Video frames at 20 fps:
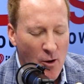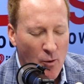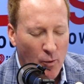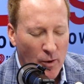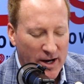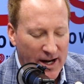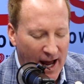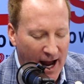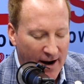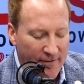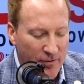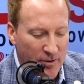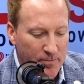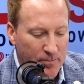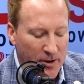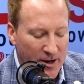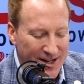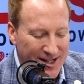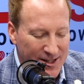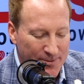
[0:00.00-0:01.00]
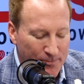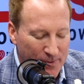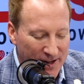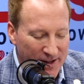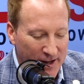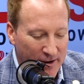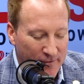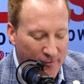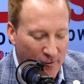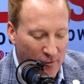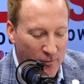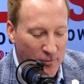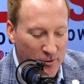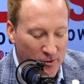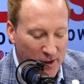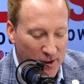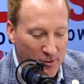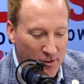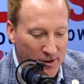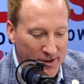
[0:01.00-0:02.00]
when everybody's been there for a
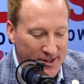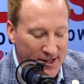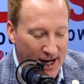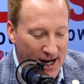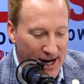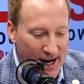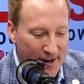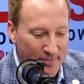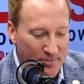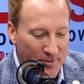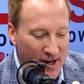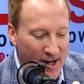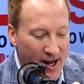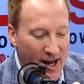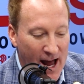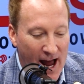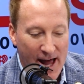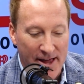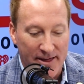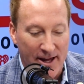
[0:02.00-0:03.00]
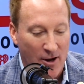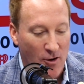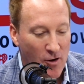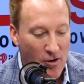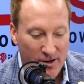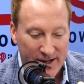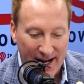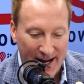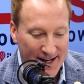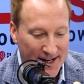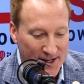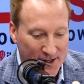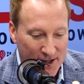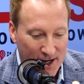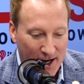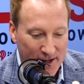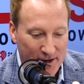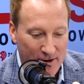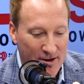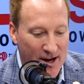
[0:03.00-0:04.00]
really long time and they all get each
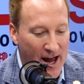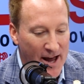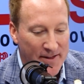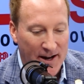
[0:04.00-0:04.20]
other.